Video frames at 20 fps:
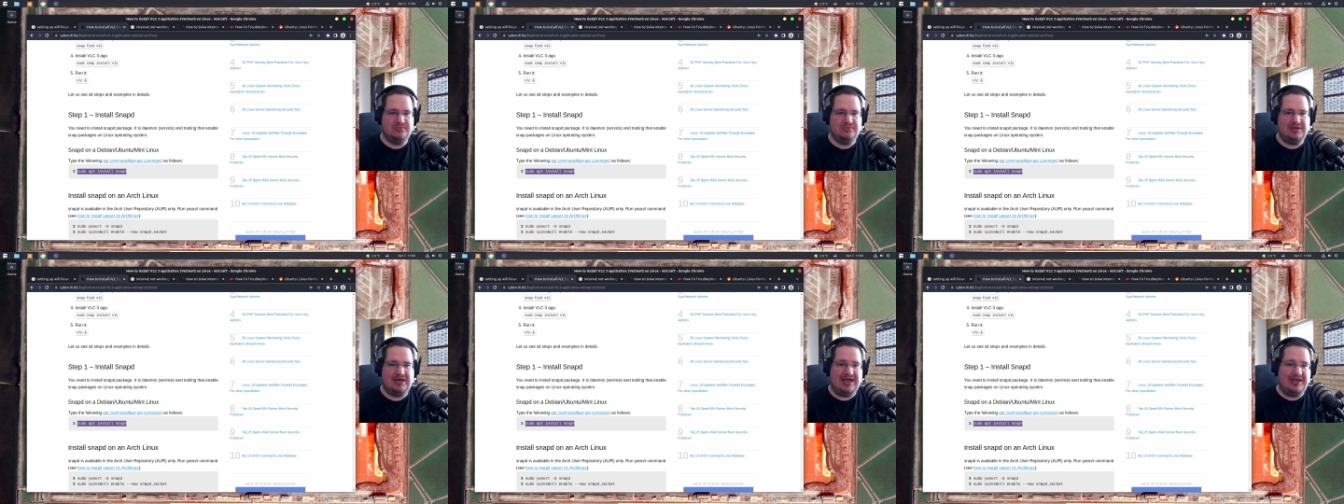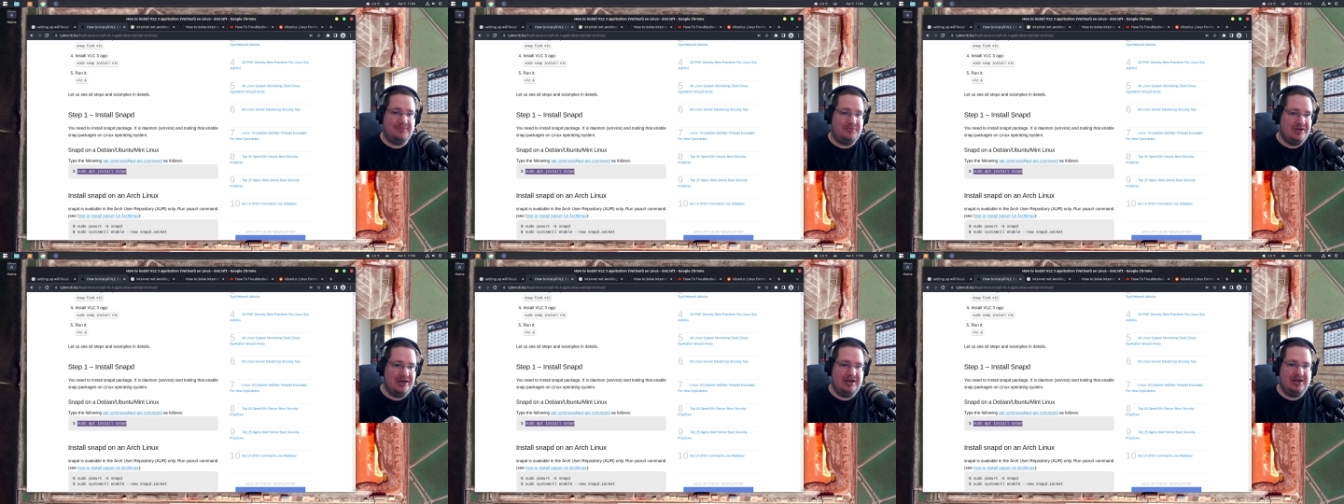I
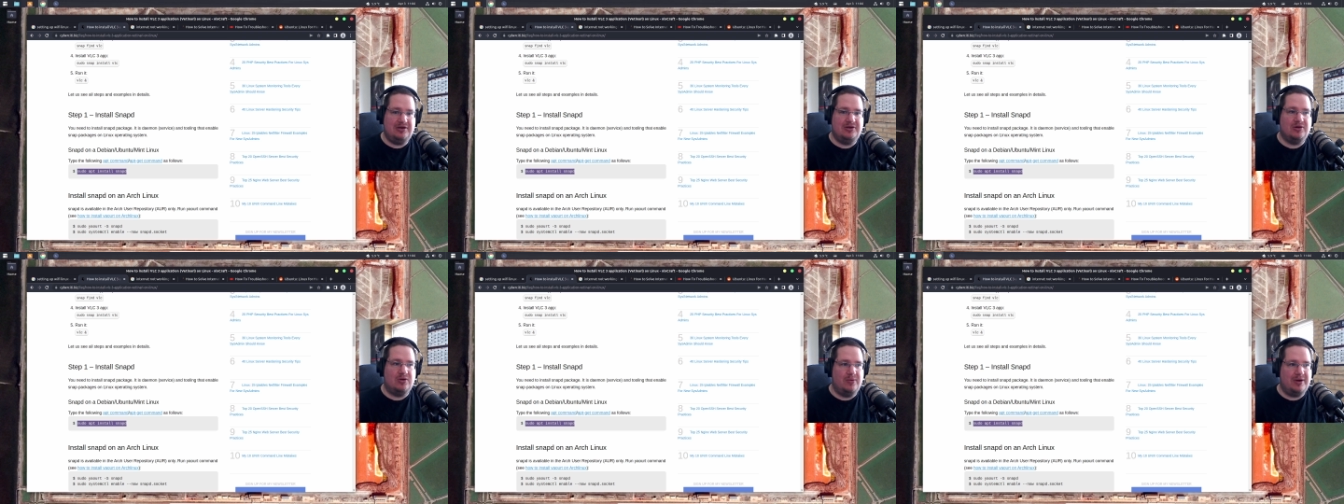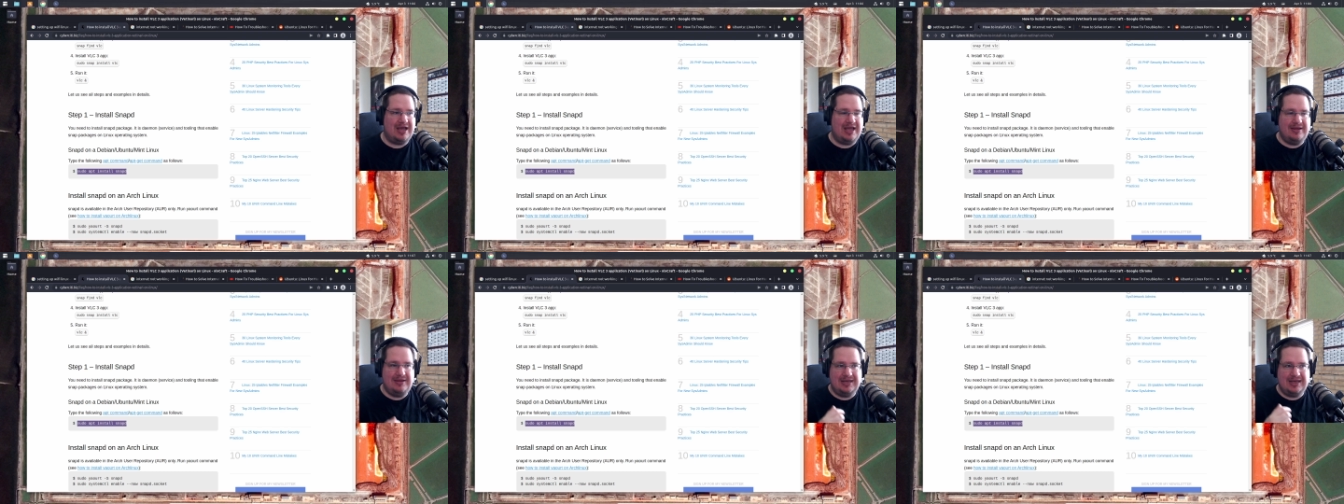really don't.
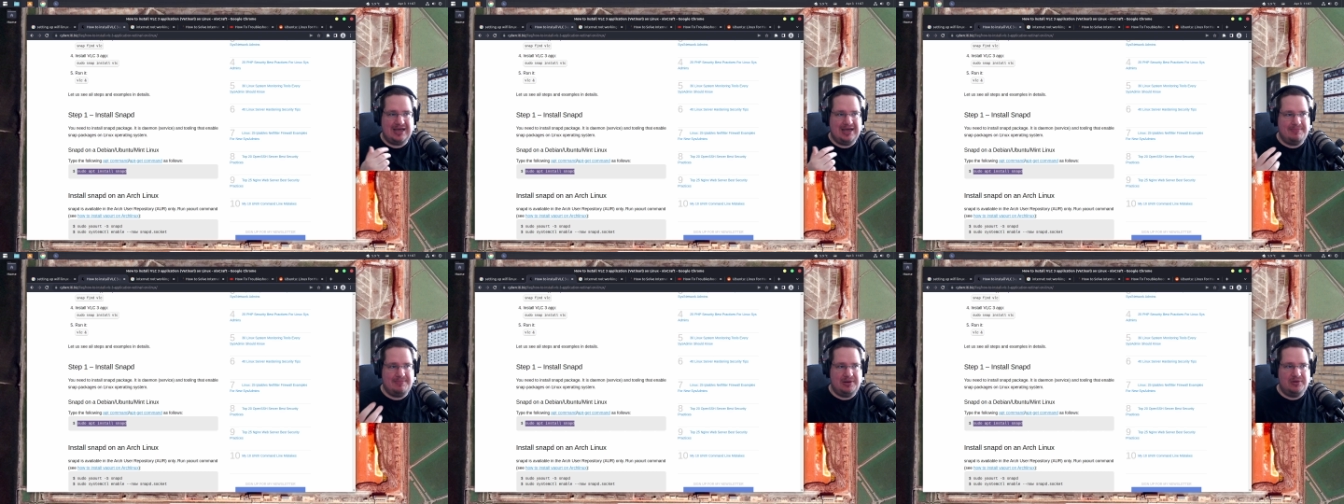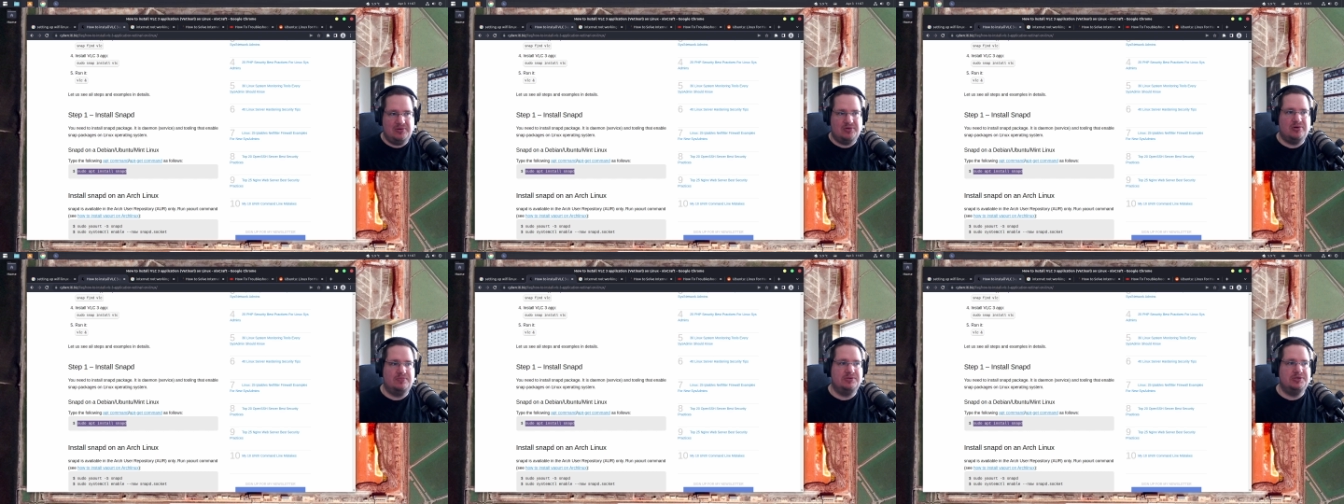I, I am an
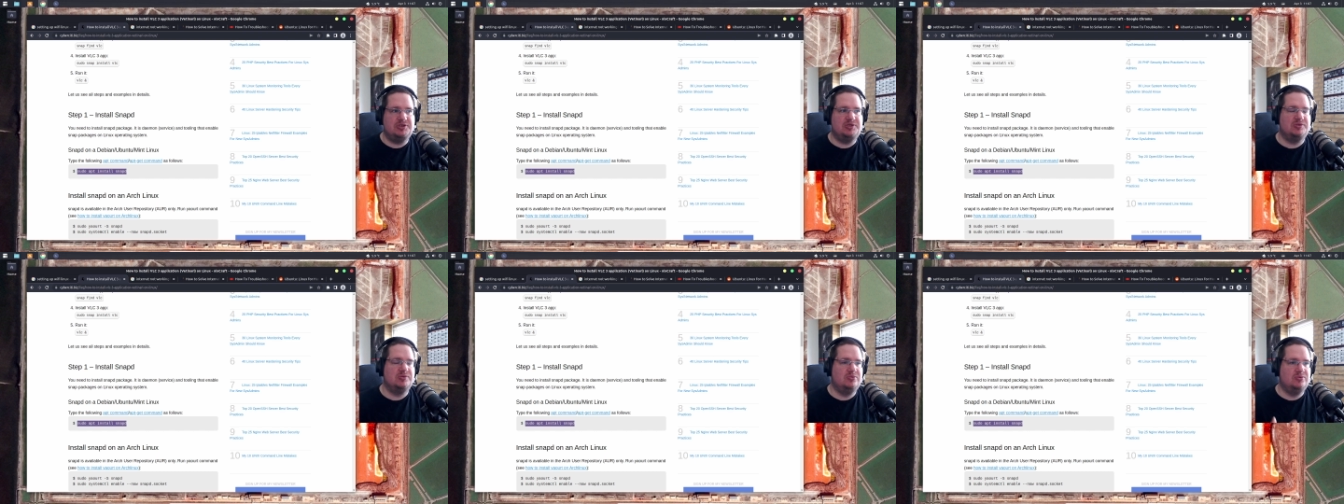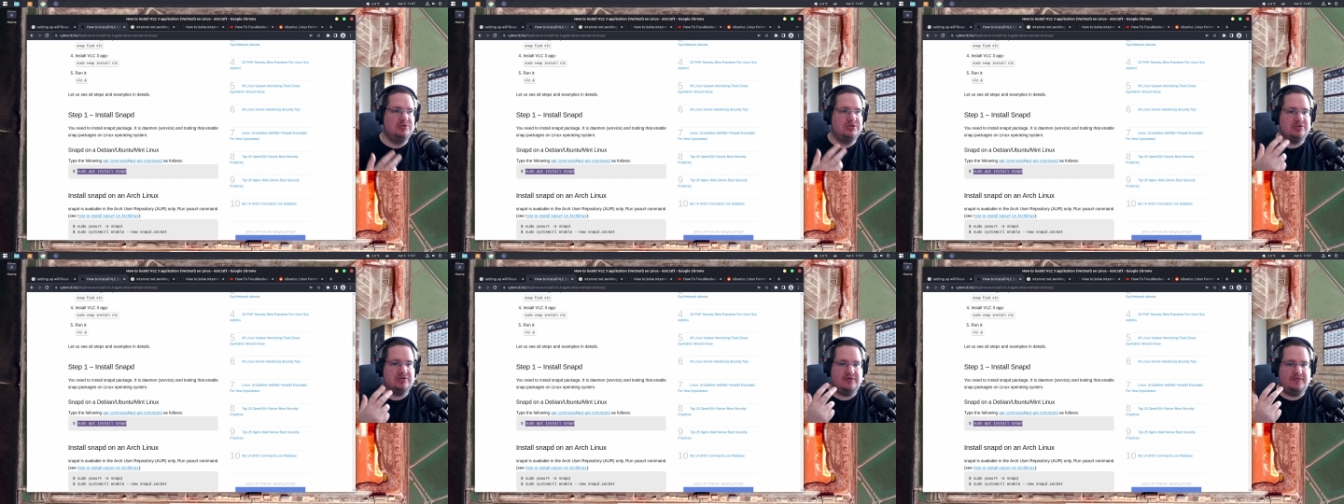open
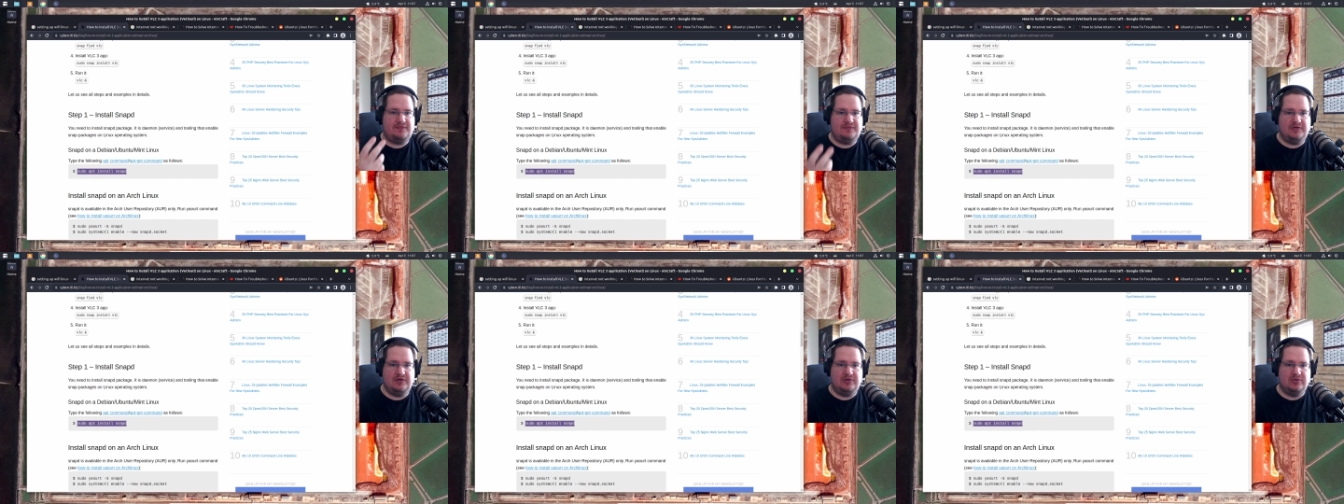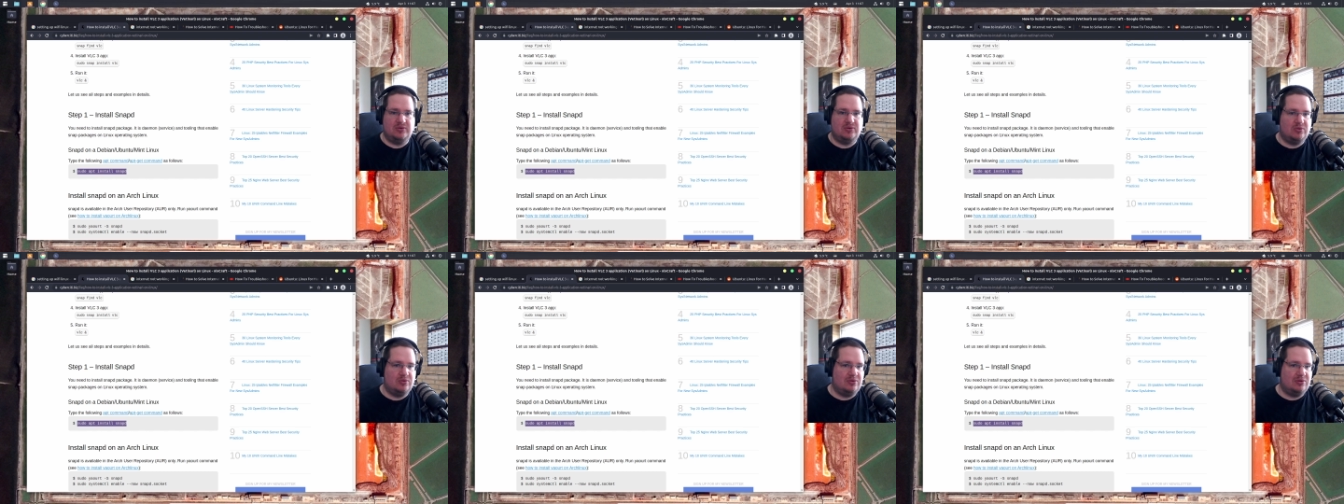OpenSUSE,
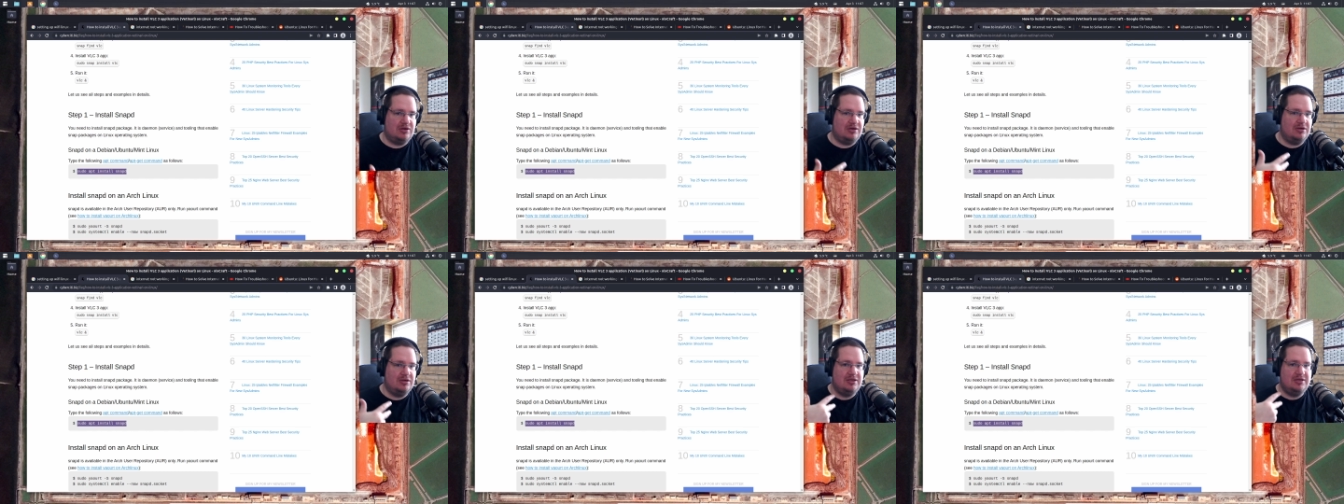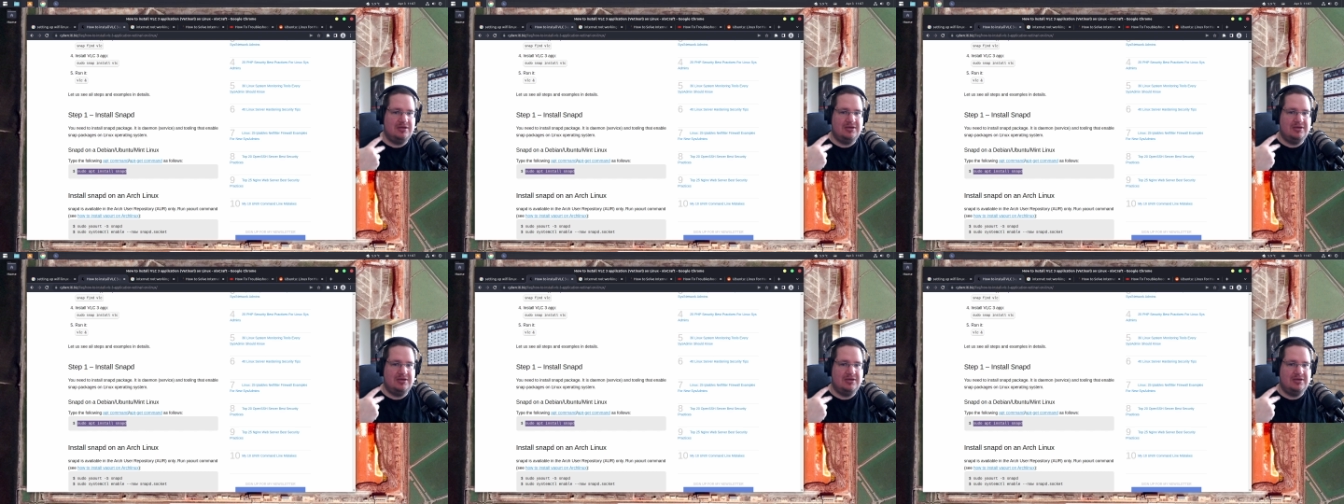Fedora, uh,